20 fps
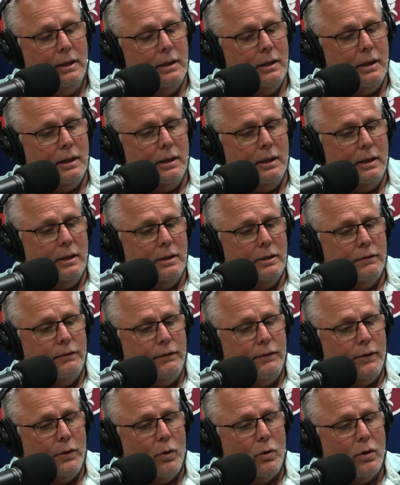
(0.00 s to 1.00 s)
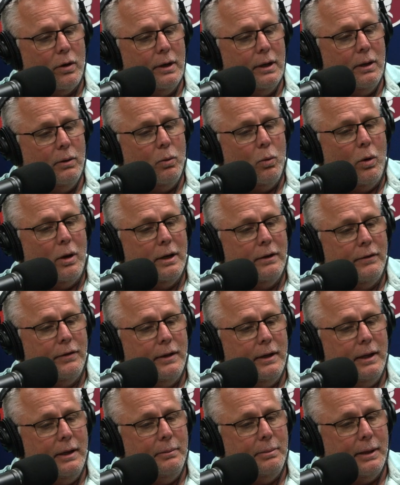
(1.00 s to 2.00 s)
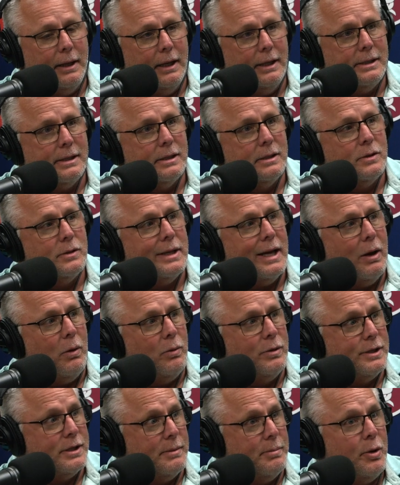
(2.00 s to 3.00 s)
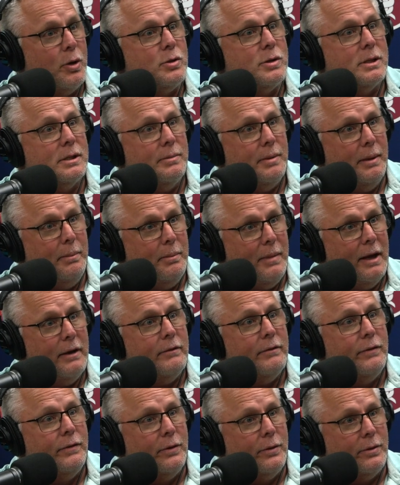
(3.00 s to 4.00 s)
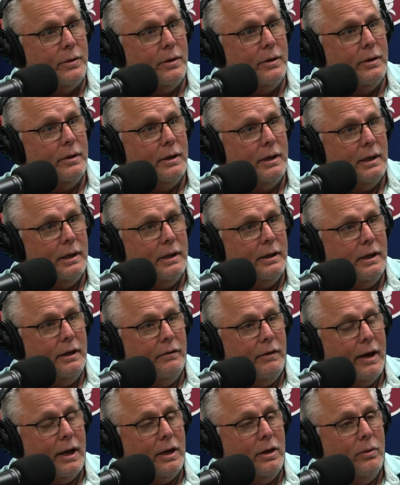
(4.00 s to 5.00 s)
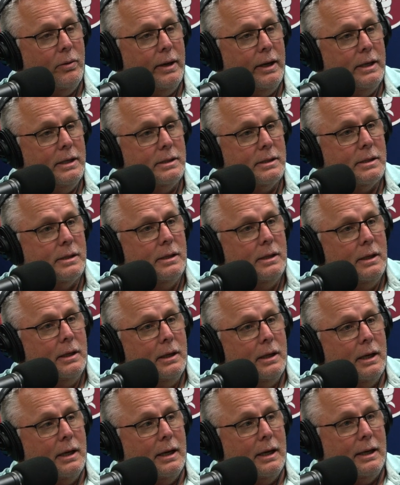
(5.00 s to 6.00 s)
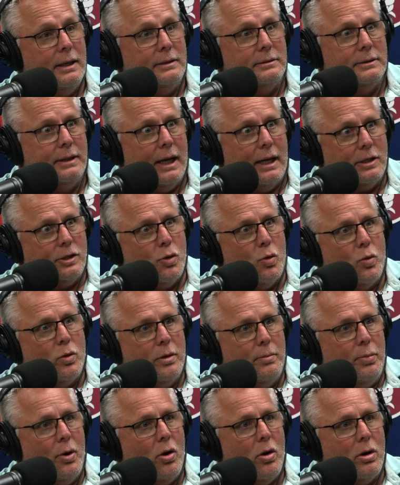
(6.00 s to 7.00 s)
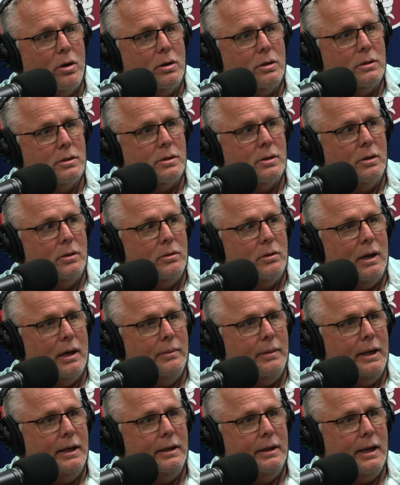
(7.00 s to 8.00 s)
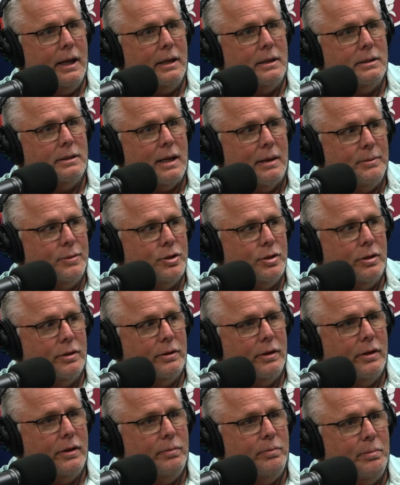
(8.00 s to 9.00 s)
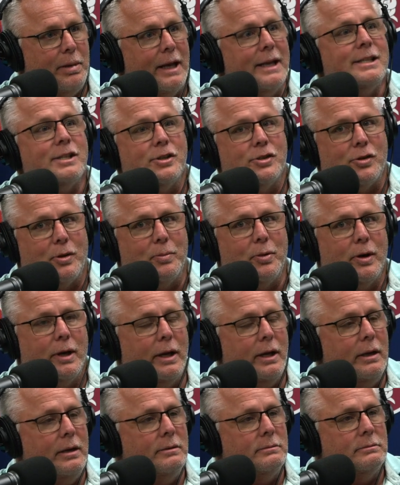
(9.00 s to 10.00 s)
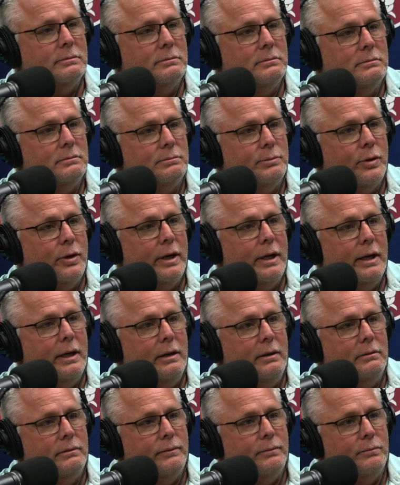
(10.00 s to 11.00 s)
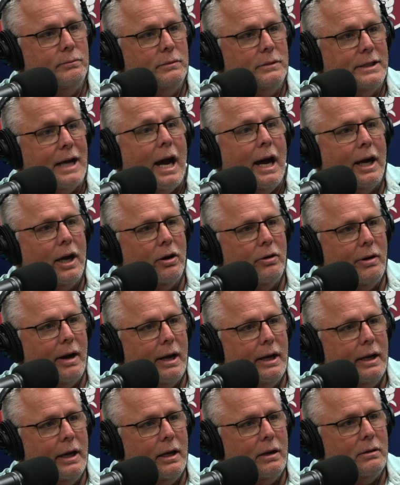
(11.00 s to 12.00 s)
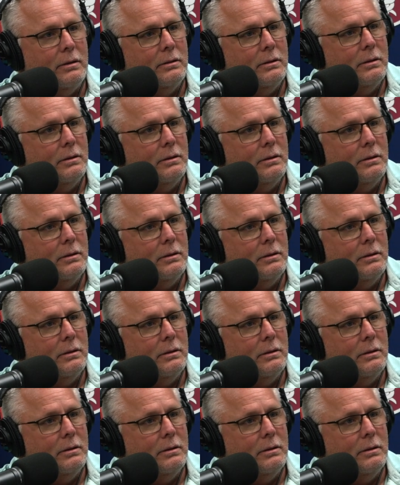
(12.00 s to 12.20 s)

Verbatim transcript: in Florida, one of the places that was supposed to be meant for uh, the evacuees uh, got torn apart. So, I mean, that I'm sure places are pretty, pretty dire right now.